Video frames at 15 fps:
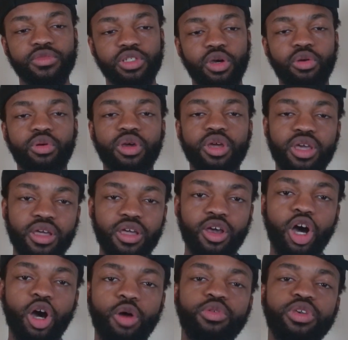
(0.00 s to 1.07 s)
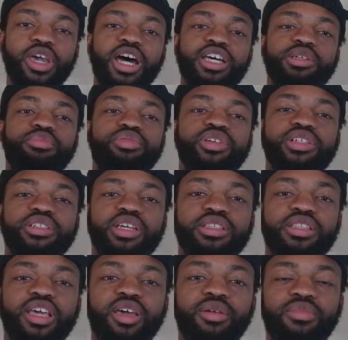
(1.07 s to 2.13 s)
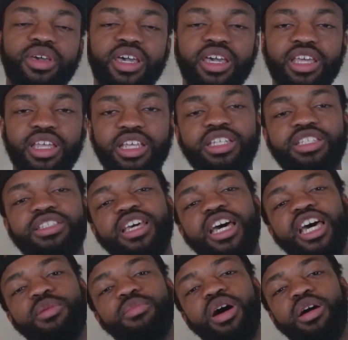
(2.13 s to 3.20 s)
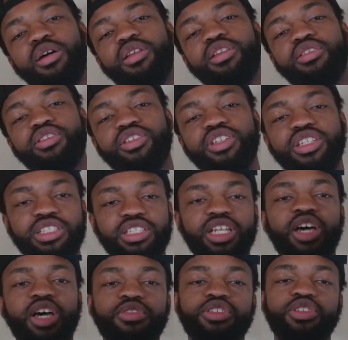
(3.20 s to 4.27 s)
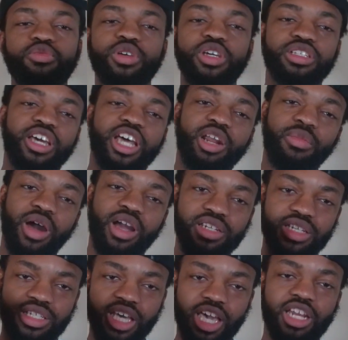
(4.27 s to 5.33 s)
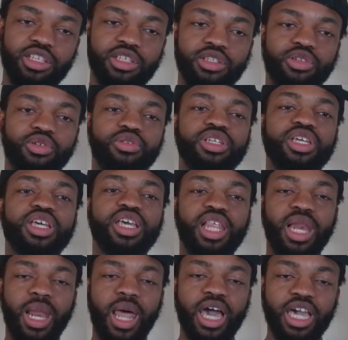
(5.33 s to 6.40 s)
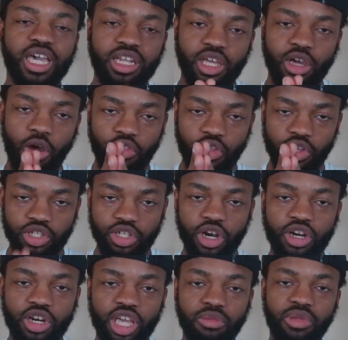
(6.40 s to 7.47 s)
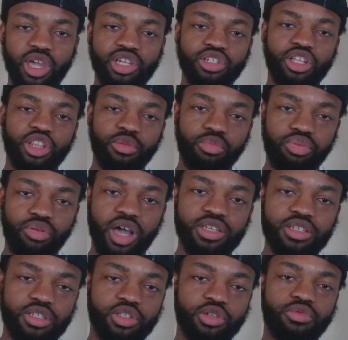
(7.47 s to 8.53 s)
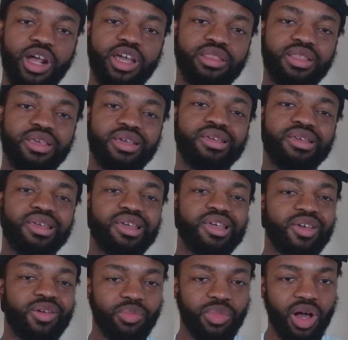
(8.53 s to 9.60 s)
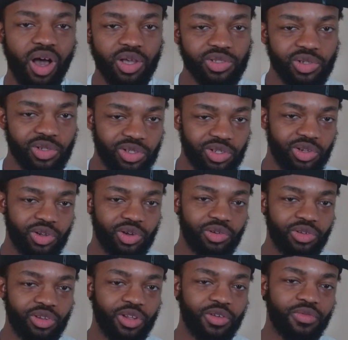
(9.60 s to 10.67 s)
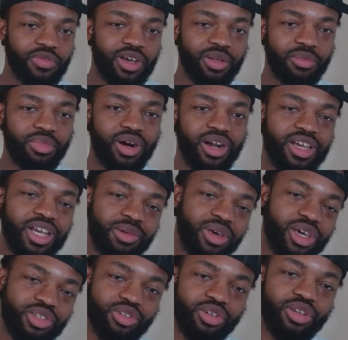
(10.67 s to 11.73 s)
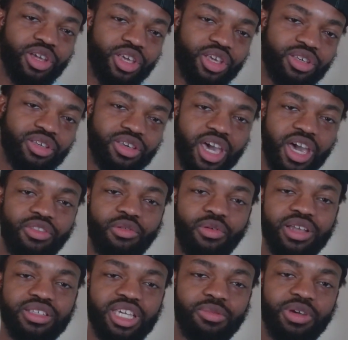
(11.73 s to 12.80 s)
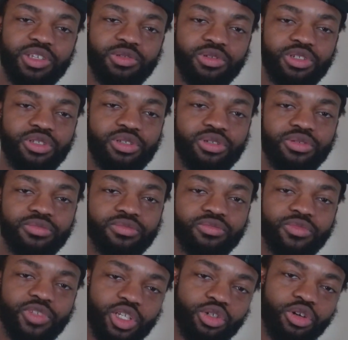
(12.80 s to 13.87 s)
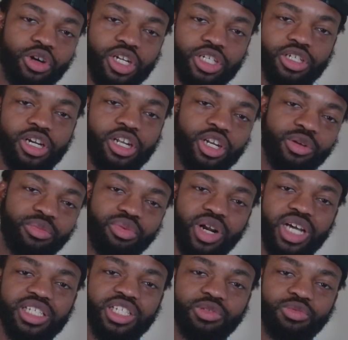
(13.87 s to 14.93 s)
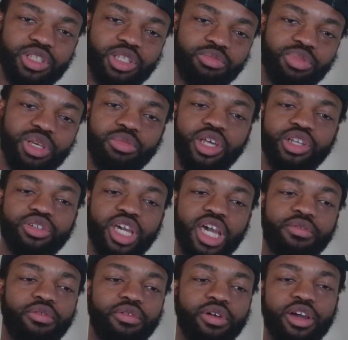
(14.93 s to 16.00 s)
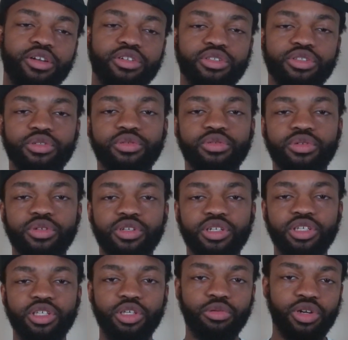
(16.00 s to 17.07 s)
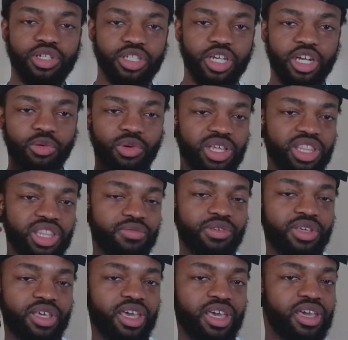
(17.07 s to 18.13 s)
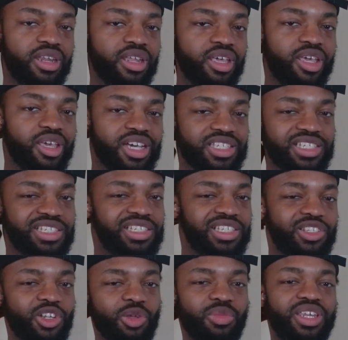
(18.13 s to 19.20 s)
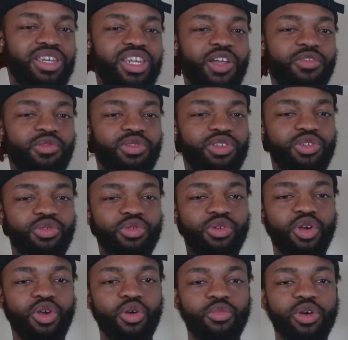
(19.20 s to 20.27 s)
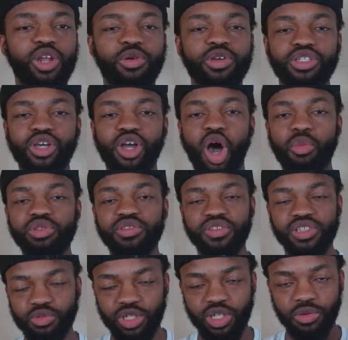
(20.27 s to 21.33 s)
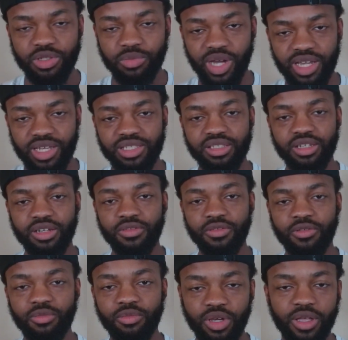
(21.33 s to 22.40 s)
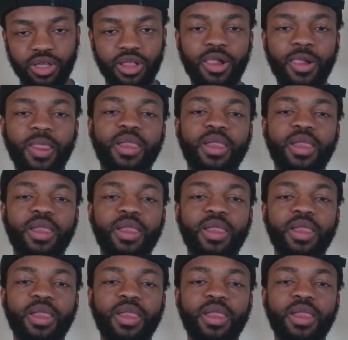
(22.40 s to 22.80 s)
So hope you guys appreciate that, man. It's not about just loving to win. It's not about just hating to lose. Locking in on the journey and make sure the process is the right thing. But also a little fun part here, making sure you have the right teammates with you too. Enjoy the journey and the process with the people that you have around you too. You want to share the wealth if you can, because it's a little bit different when you winning with your homies versus winning by yourself. But